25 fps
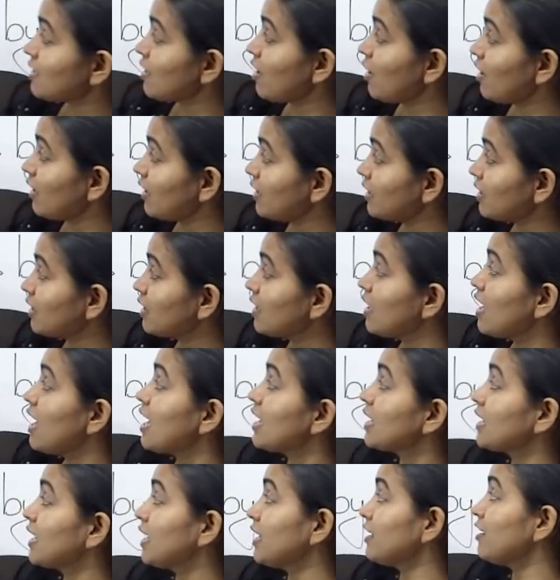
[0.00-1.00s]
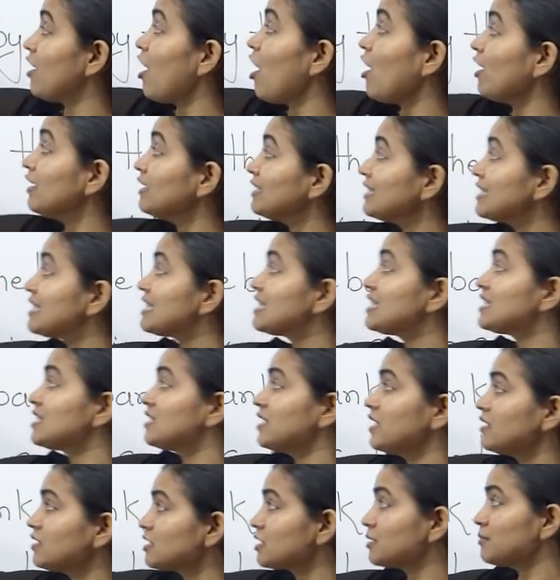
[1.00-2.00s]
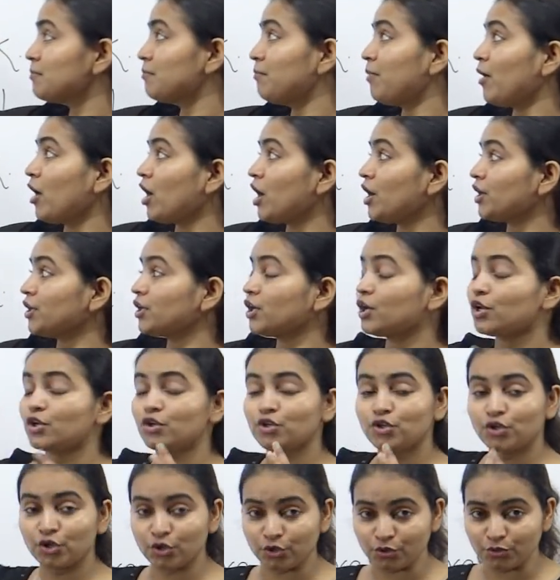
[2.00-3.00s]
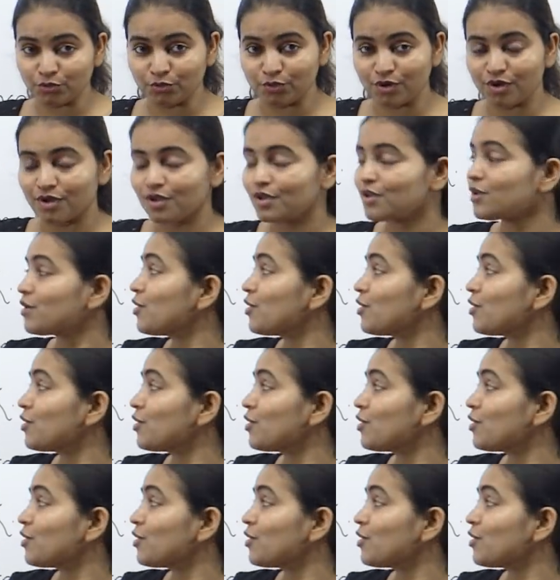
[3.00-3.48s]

like, can I sit by you?